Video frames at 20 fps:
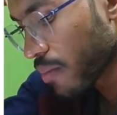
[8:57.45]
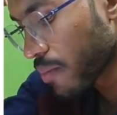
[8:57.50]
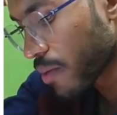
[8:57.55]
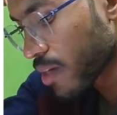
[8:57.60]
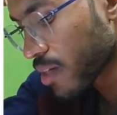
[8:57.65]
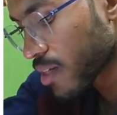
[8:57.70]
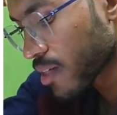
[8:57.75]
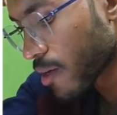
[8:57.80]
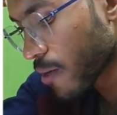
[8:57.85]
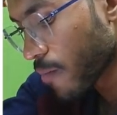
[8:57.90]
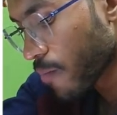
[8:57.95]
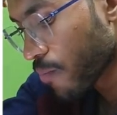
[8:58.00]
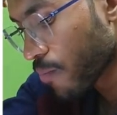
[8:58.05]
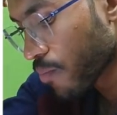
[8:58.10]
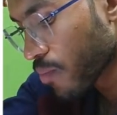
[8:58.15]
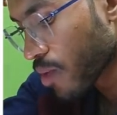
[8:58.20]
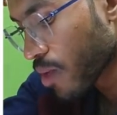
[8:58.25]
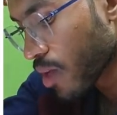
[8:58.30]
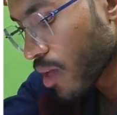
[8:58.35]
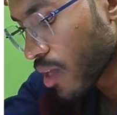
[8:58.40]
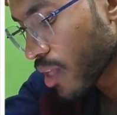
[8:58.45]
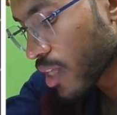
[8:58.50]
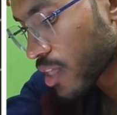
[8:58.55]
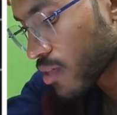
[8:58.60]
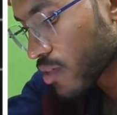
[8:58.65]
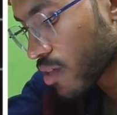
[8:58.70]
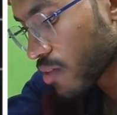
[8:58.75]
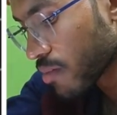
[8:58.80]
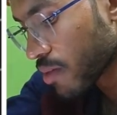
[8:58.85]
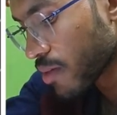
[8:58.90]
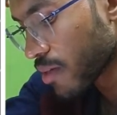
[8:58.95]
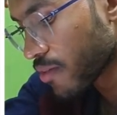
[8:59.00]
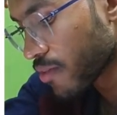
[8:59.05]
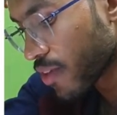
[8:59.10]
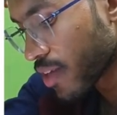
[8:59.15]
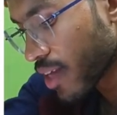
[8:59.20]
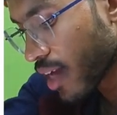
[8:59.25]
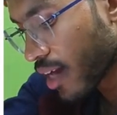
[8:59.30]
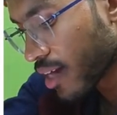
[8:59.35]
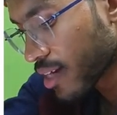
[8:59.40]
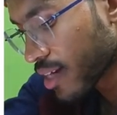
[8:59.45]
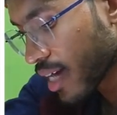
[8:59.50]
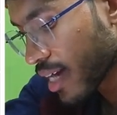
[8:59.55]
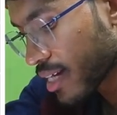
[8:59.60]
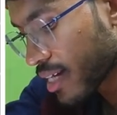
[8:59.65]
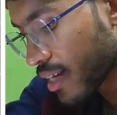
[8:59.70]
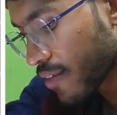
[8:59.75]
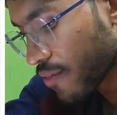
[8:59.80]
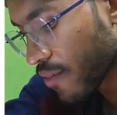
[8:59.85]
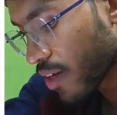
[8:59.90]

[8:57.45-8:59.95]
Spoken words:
but this will be very untidy if